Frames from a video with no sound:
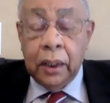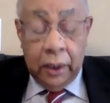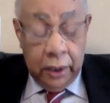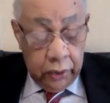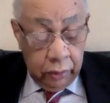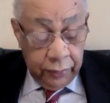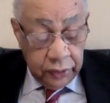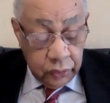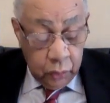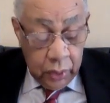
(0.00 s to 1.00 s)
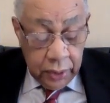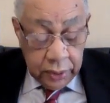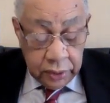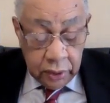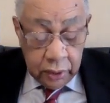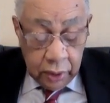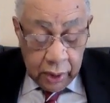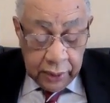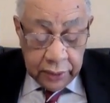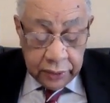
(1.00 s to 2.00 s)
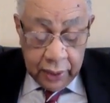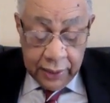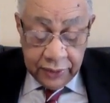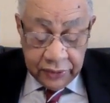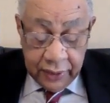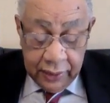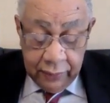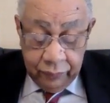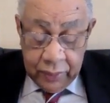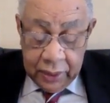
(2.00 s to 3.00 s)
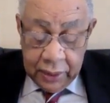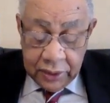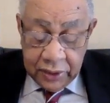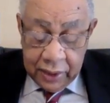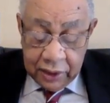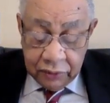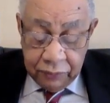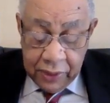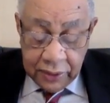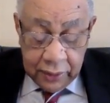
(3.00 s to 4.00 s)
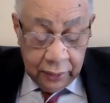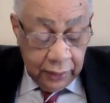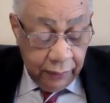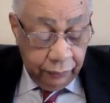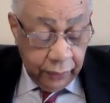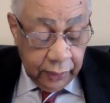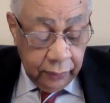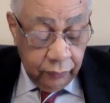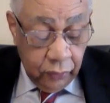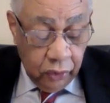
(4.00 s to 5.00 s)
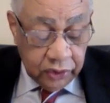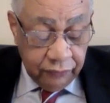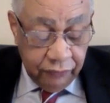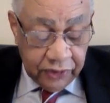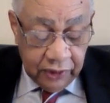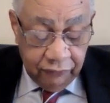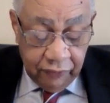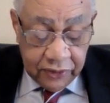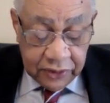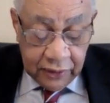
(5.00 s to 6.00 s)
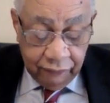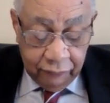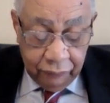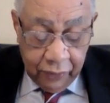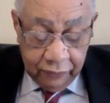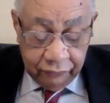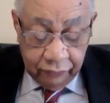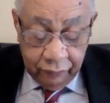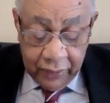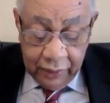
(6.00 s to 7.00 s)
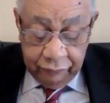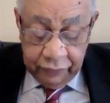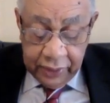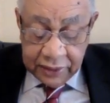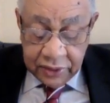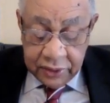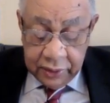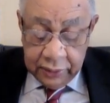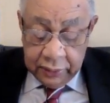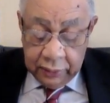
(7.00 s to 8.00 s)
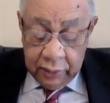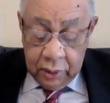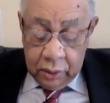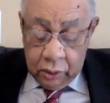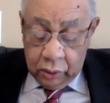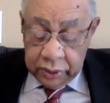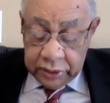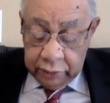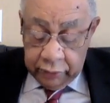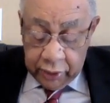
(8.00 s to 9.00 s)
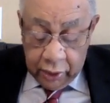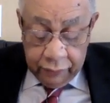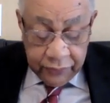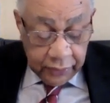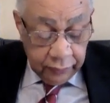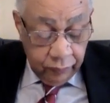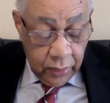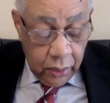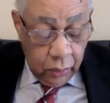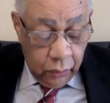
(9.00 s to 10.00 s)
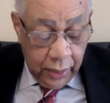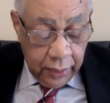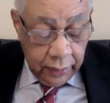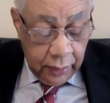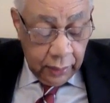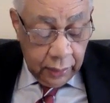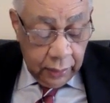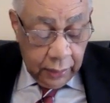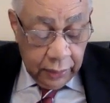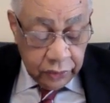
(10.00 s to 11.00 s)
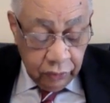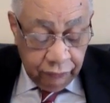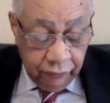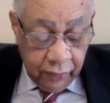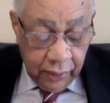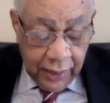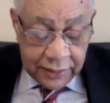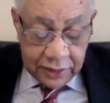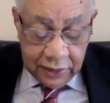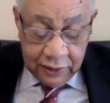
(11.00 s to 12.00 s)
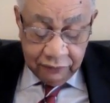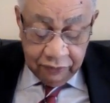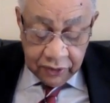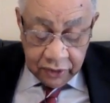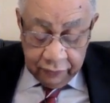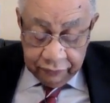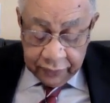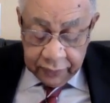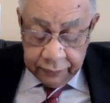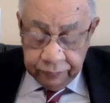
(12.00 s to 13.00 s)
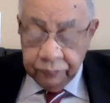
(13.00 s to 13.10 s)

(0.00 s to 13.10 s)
In Newman's words, knowledge, I say, is then especially liberal or sufficient for itself apart from every external or ulterior object when and so far as it is philosophical.